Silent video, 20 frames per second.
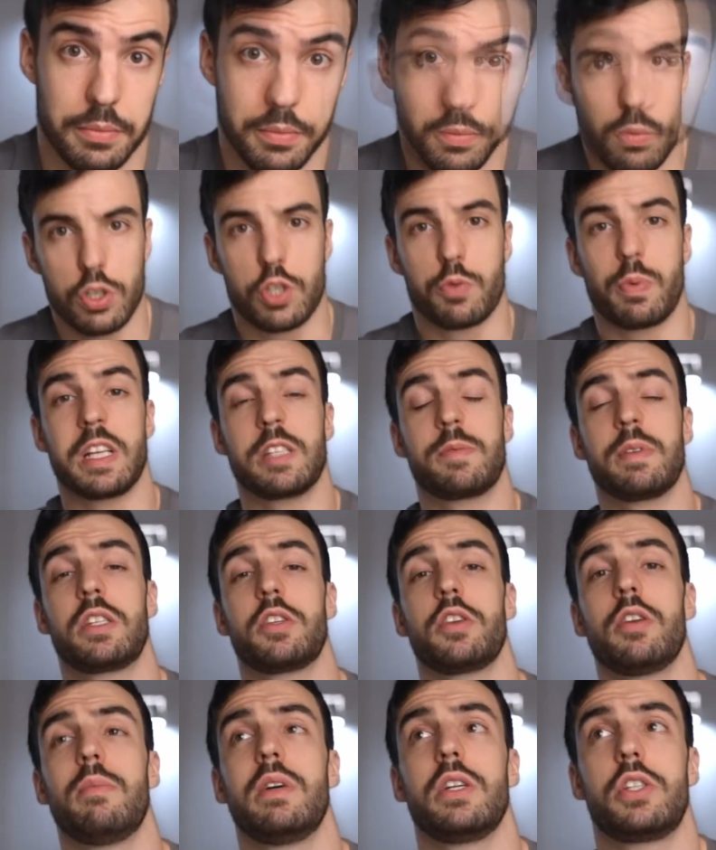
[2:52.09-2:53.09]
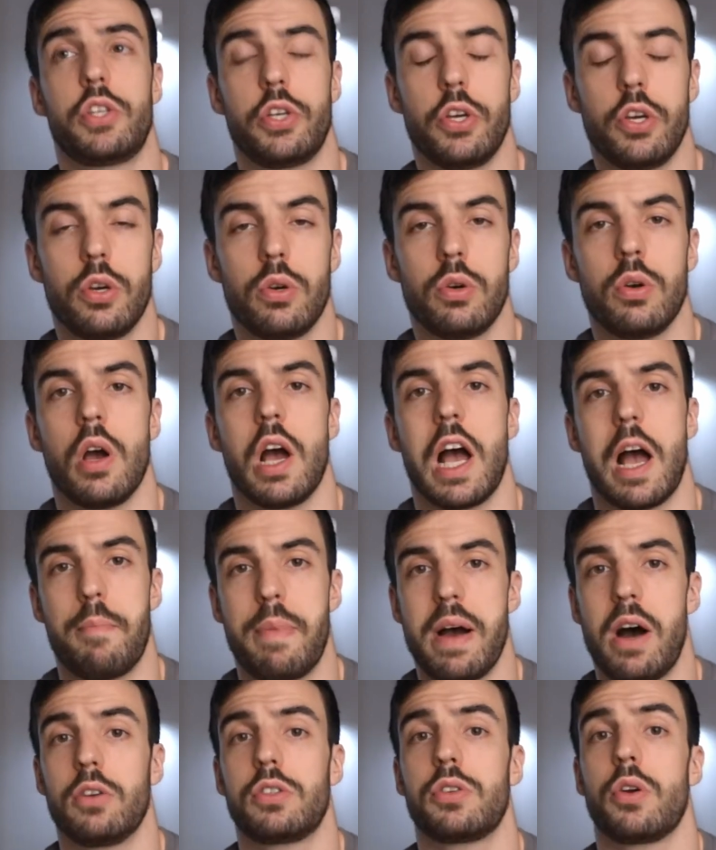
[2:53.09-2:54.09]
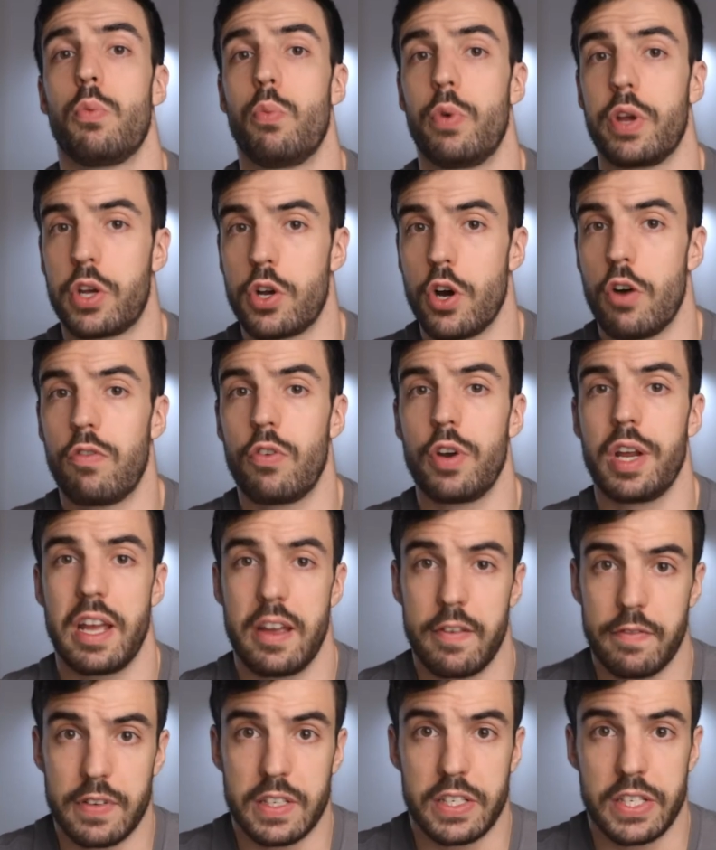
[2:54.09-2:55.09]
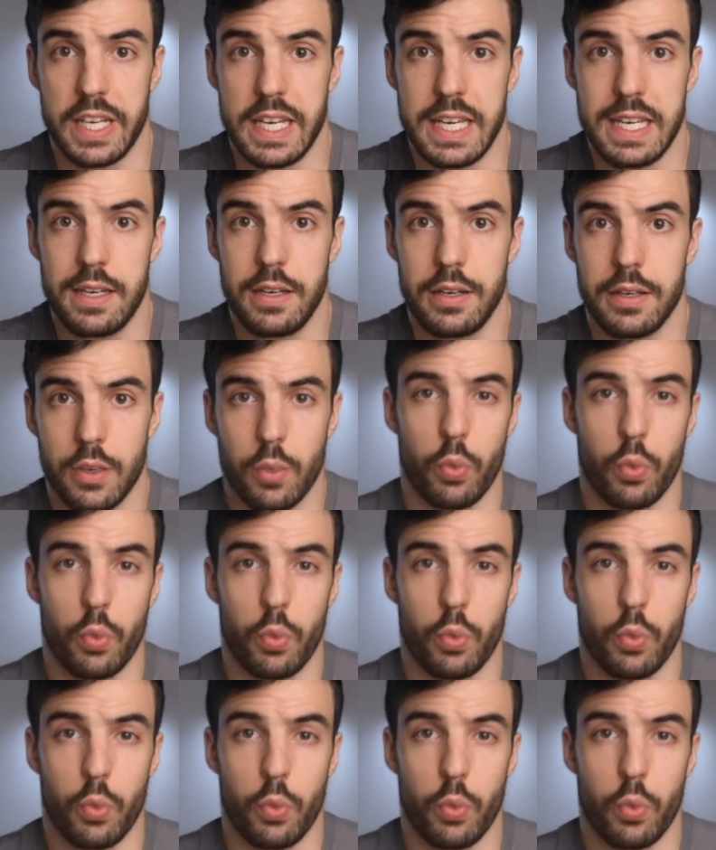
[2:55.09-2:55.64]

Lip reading: Which brings me to number 2 about recovery and fatigue.